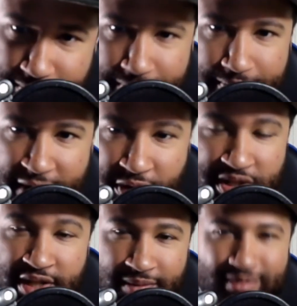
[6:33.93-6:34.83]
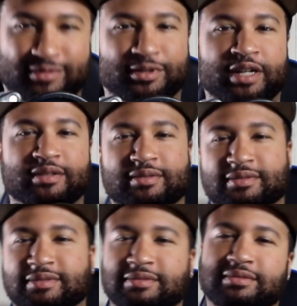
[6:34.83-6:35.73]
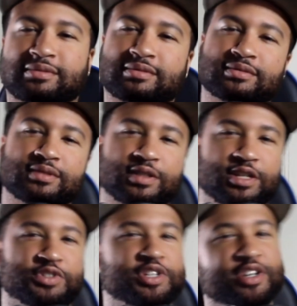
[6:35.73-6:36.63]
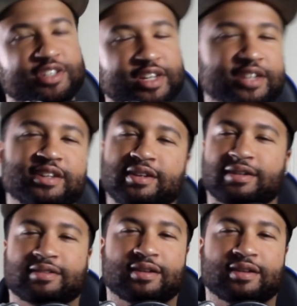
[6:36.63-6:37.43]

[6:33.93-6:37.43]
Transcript: that was it, right? If she does anything,